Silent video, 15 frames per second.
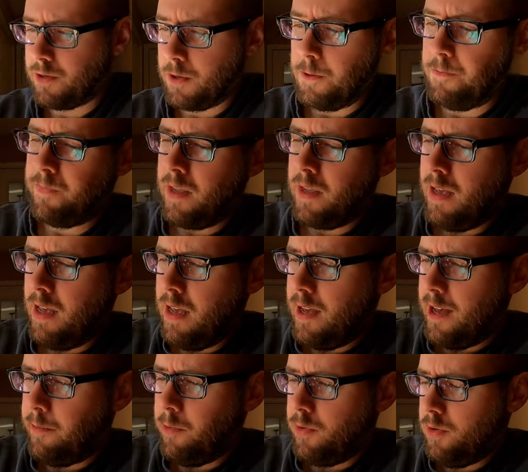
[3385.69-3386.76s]
So
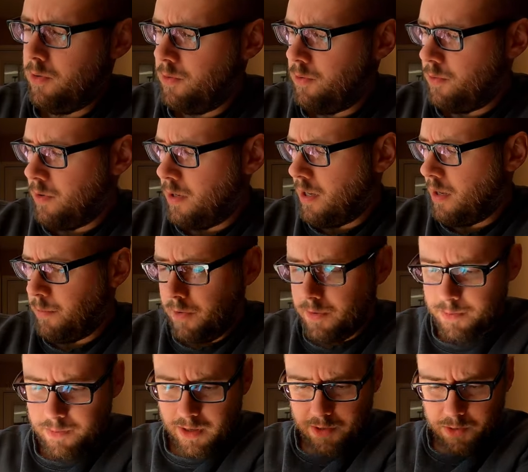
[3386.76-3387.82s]
I want to uh, move
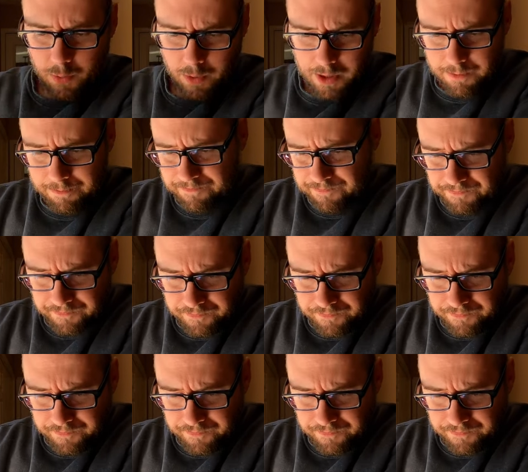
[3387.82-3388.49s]
some things around,